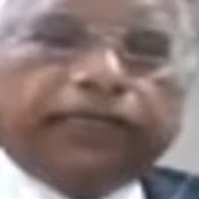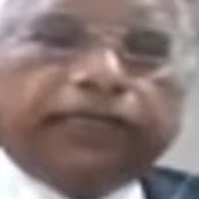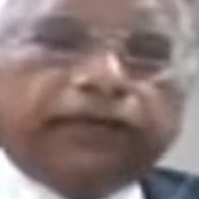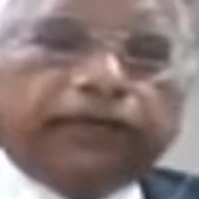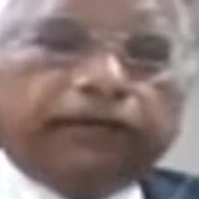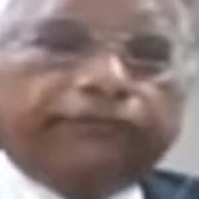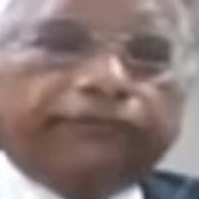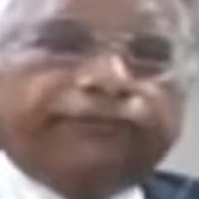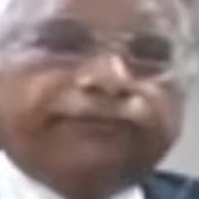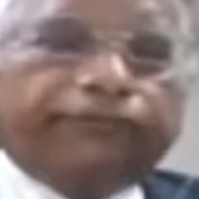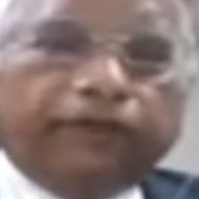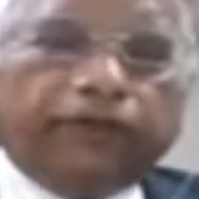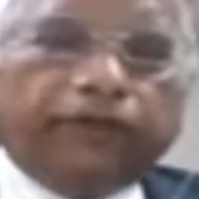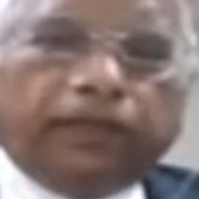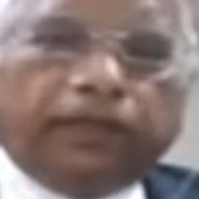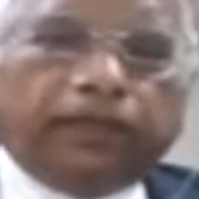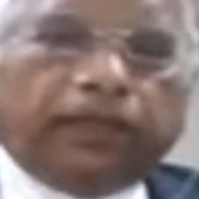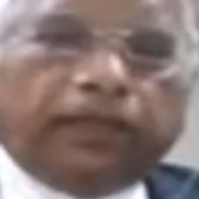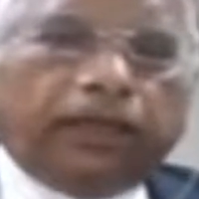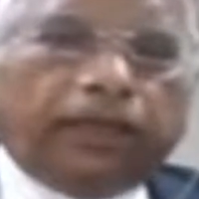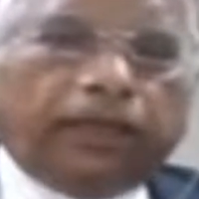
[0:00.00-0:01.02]
care of
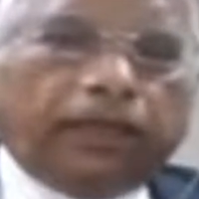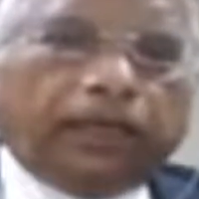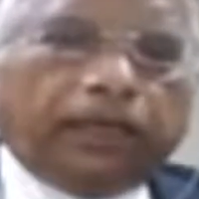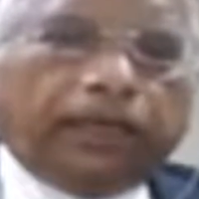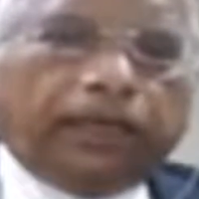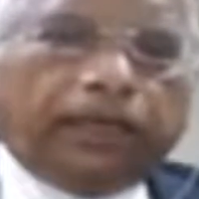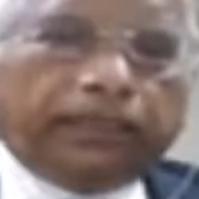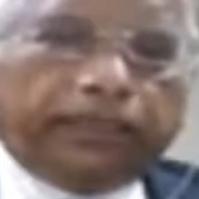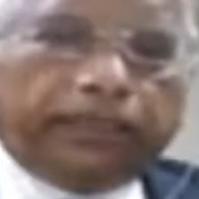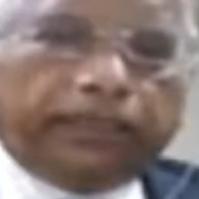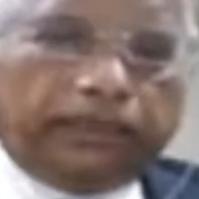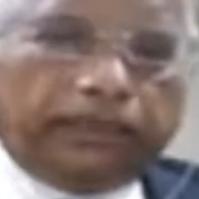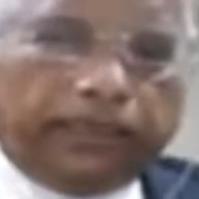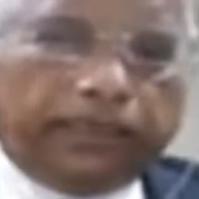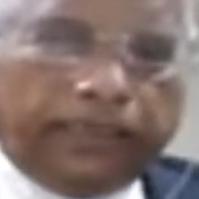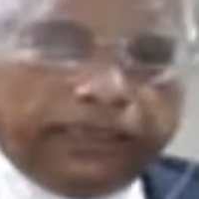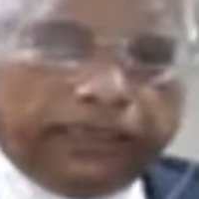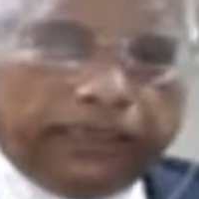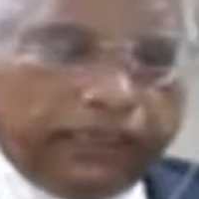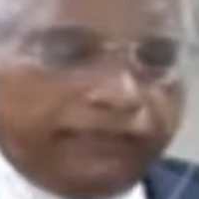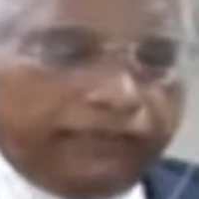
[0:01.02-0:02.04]

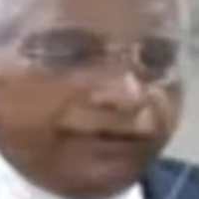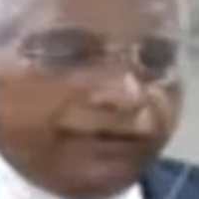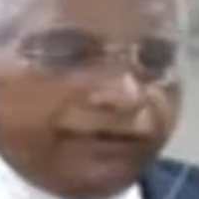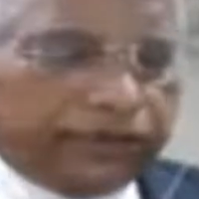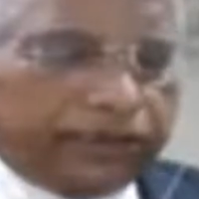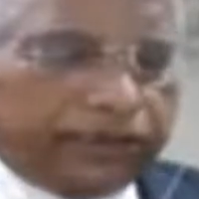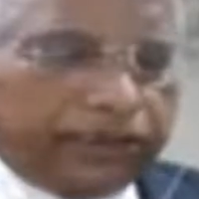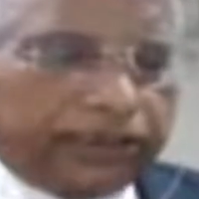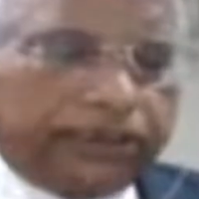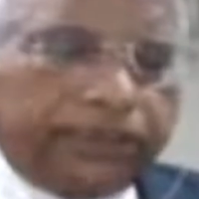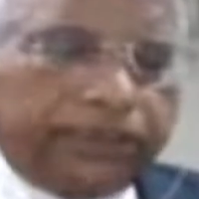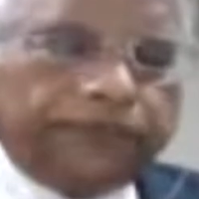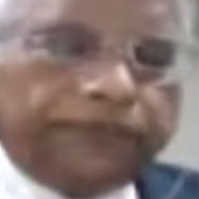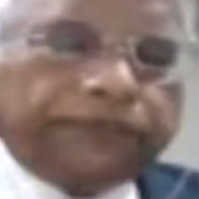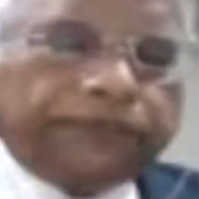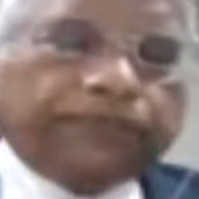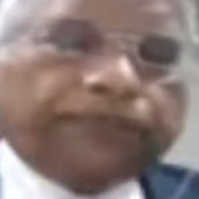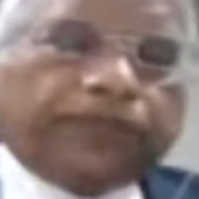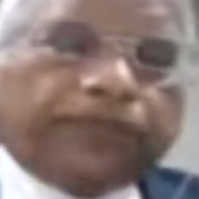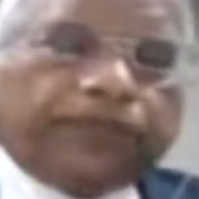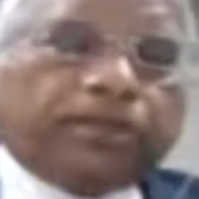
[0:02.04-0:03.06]
health infrastructure.
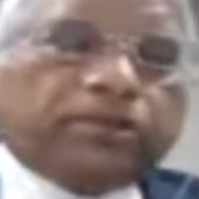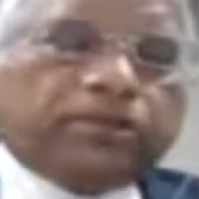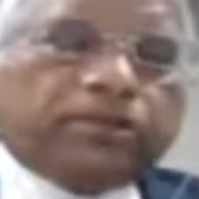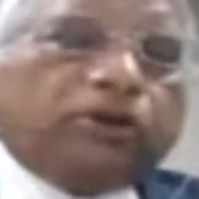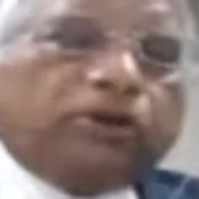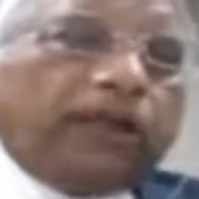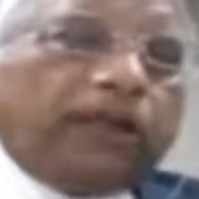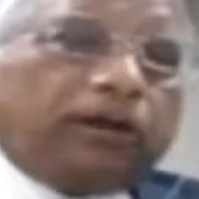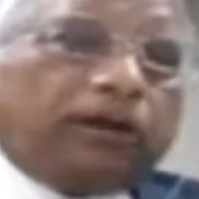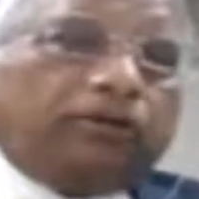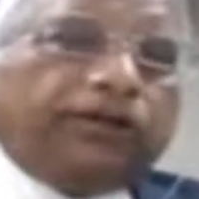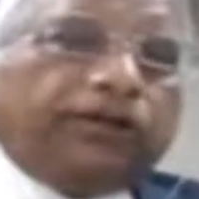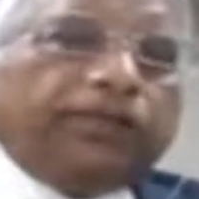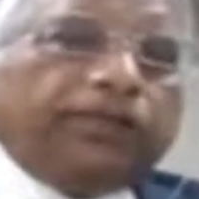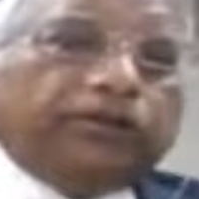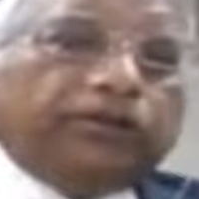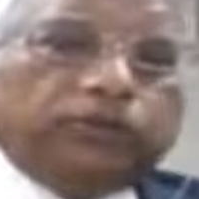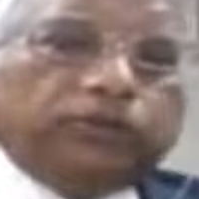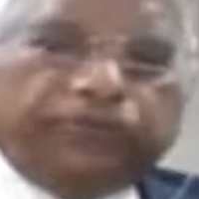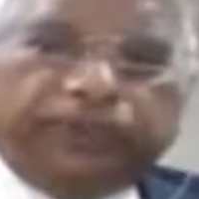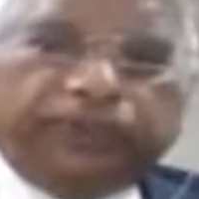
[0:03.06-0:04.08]
So
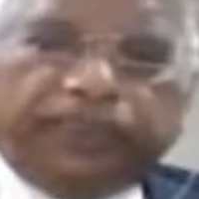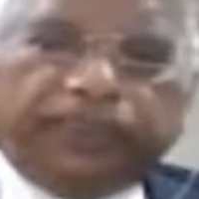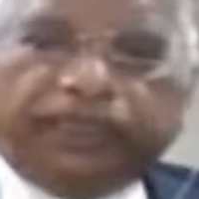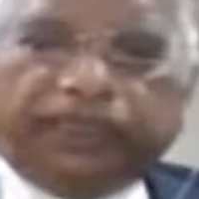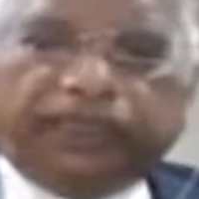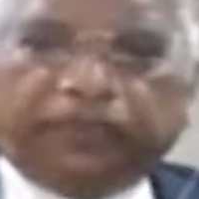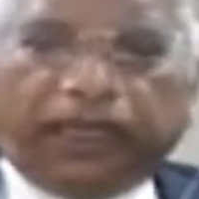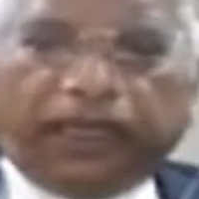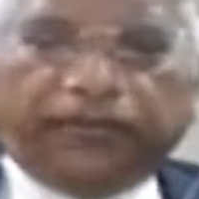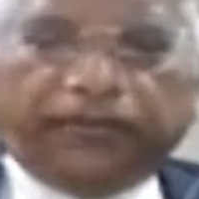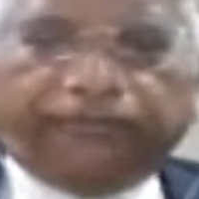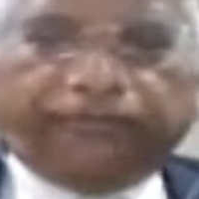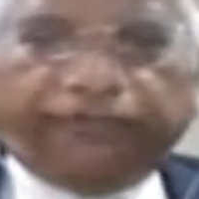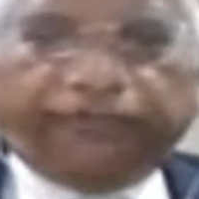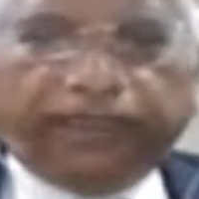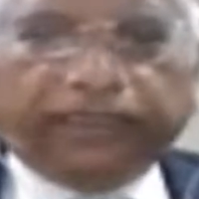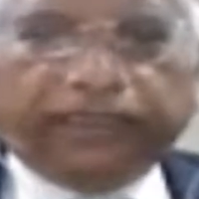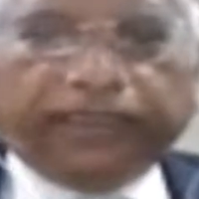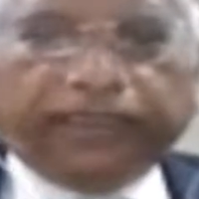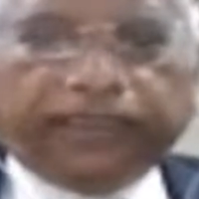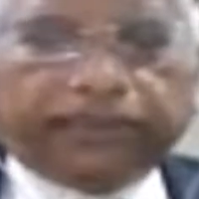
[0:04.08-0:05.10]
according to me, and I
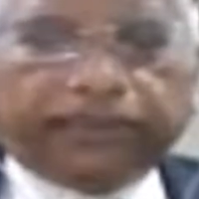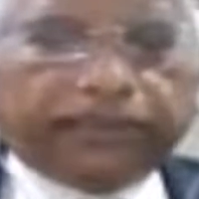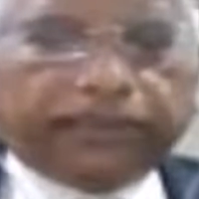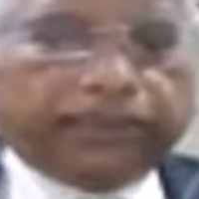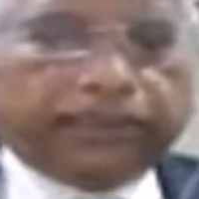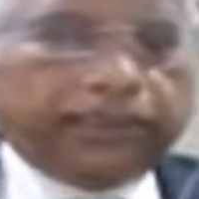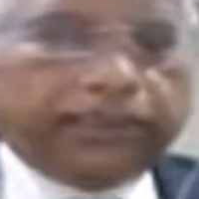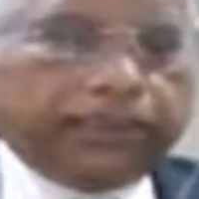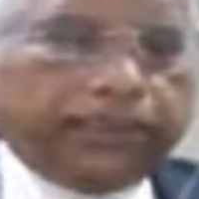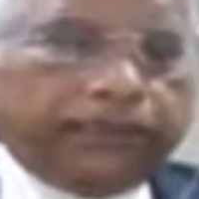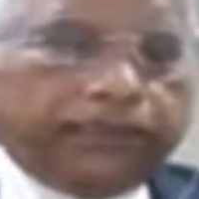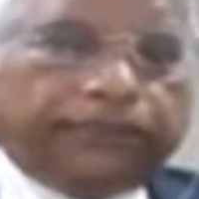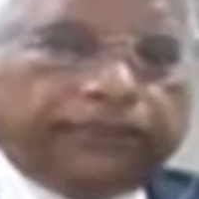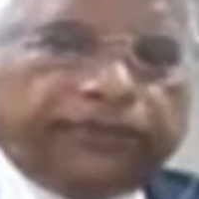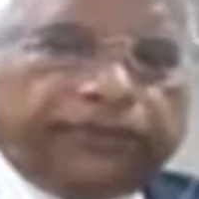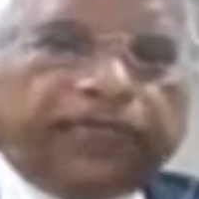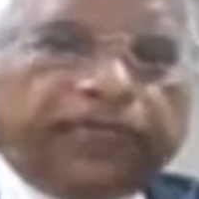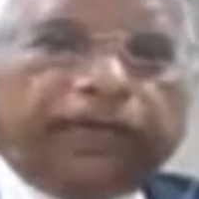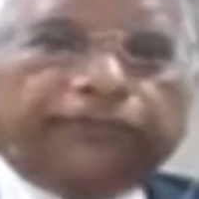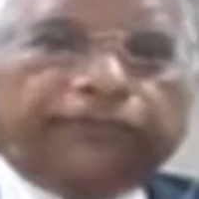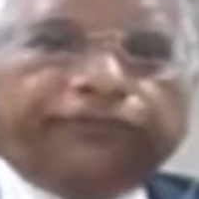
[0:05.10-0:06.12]
feel that
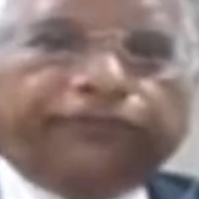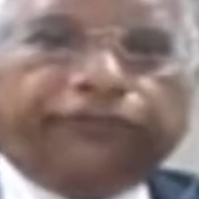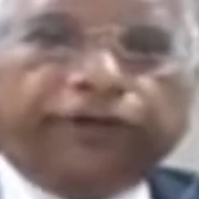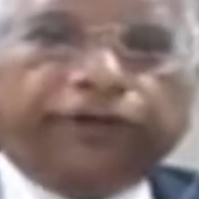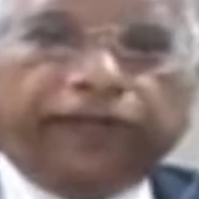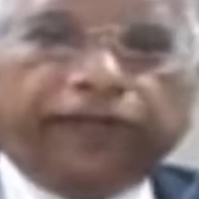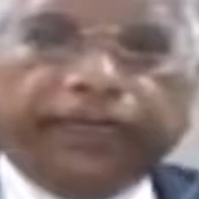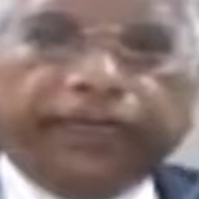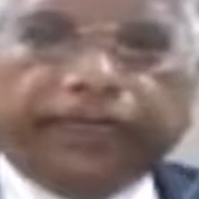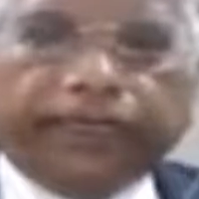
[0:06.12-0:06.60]
we are fully